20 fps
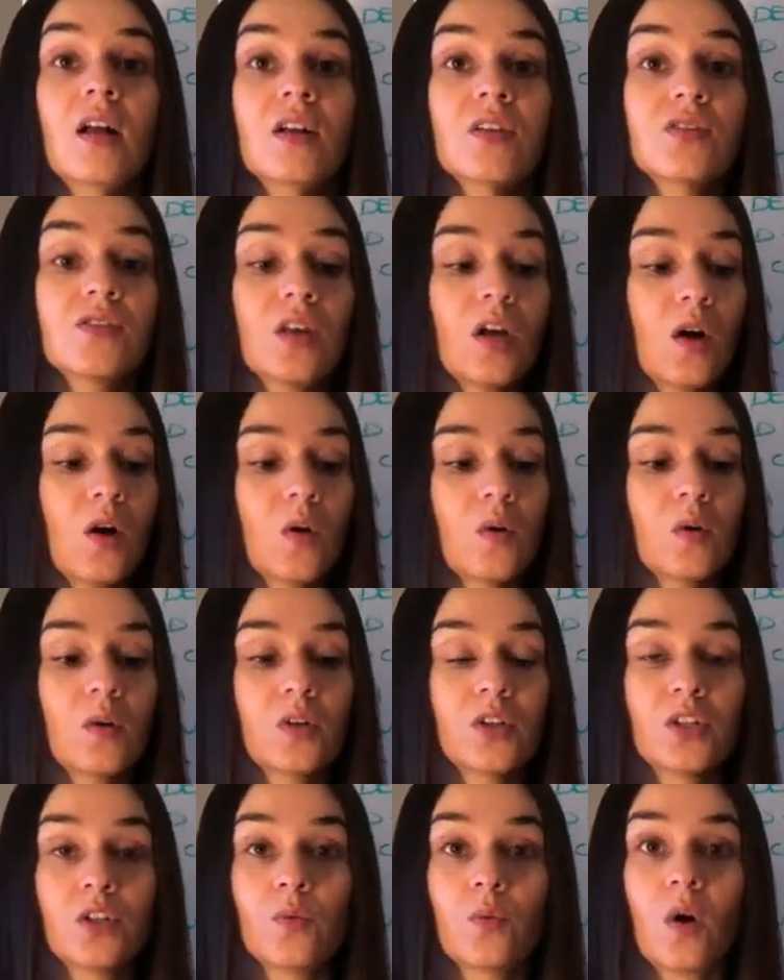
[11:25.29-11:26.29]

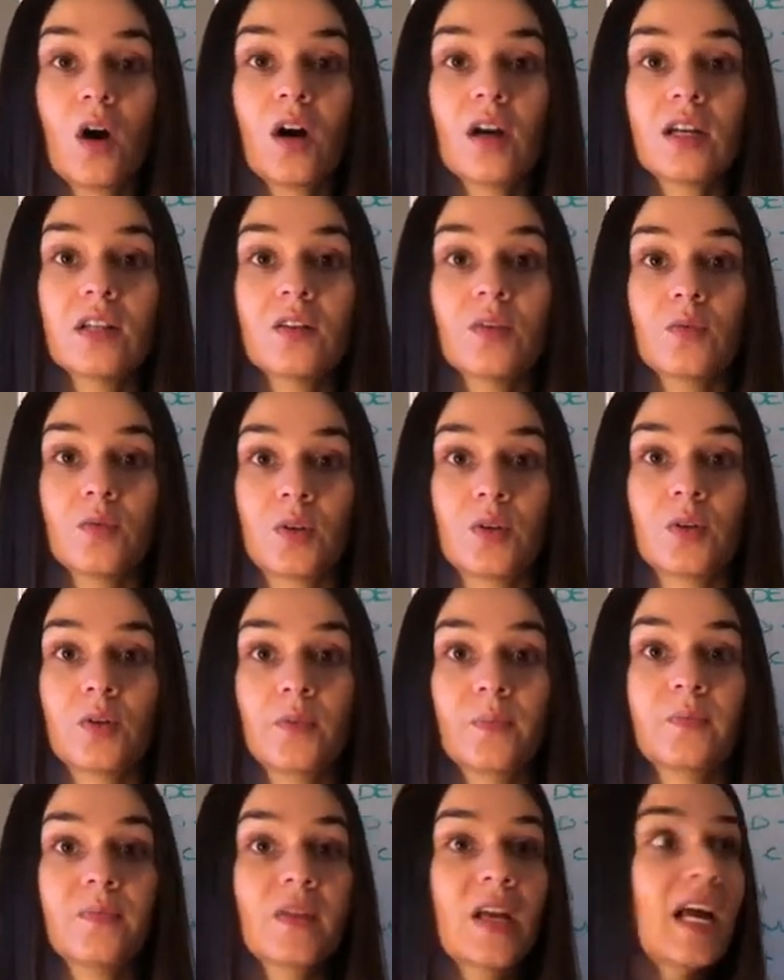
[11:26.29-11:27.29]
So you walk in the
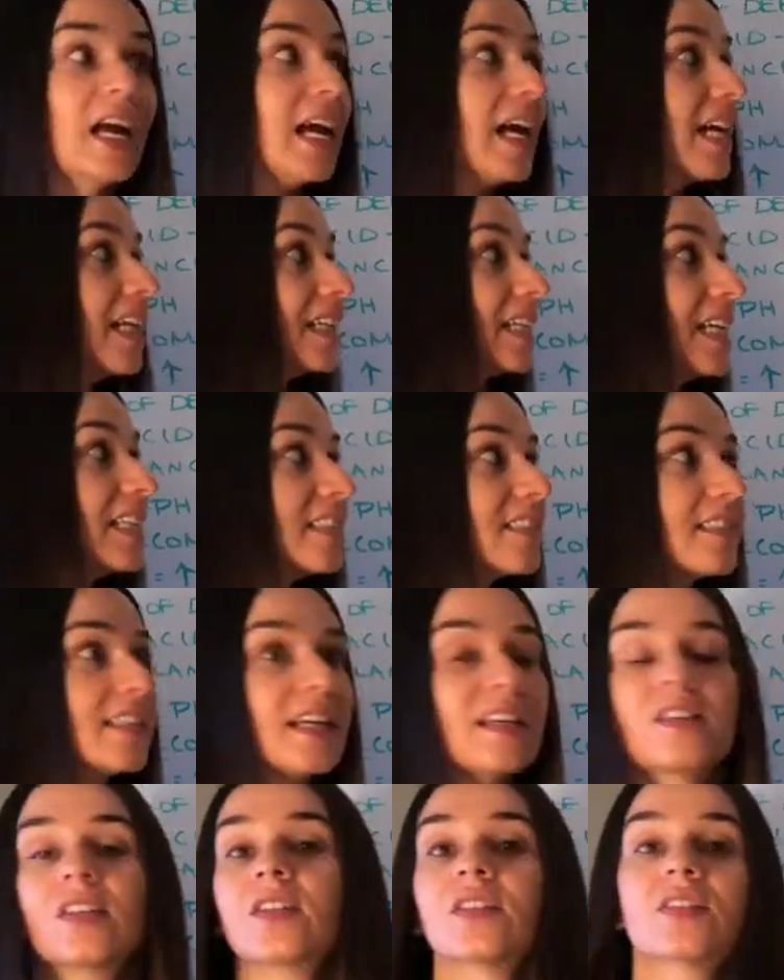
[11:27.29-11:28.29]
room and let's
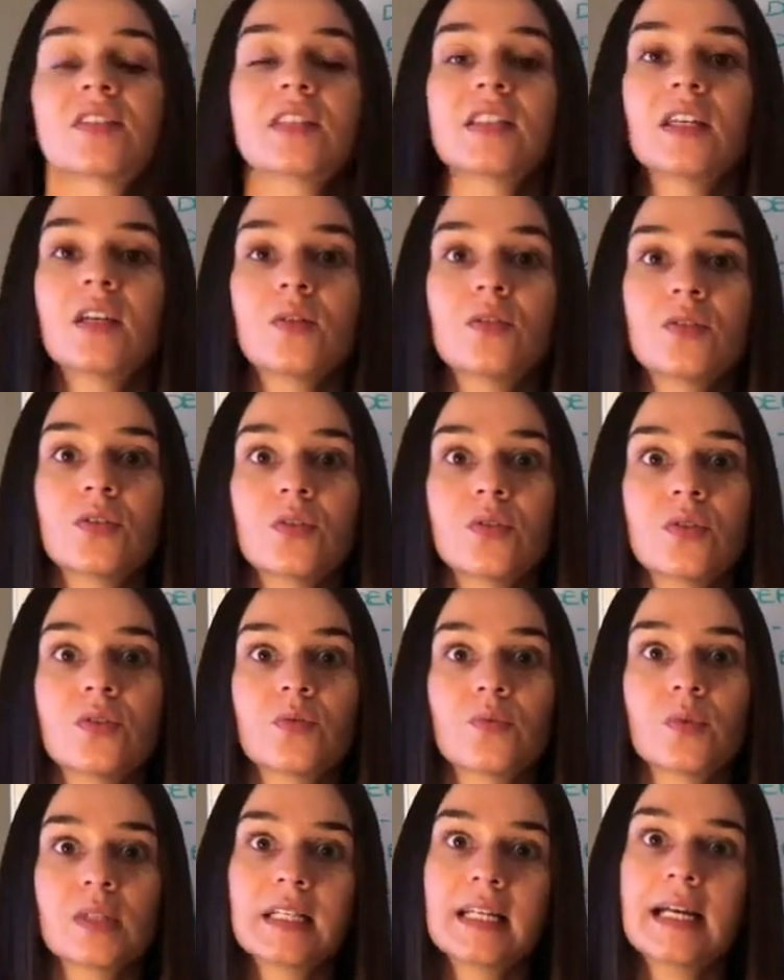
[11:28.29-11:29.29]
say their CO2
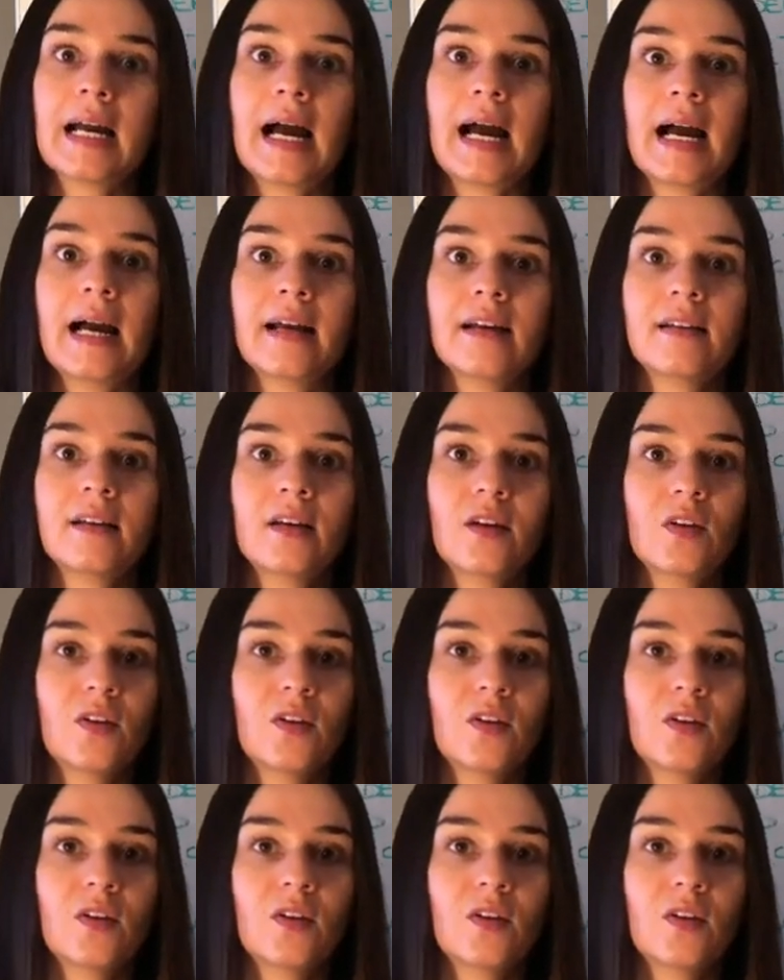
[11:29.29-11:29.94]
is really high.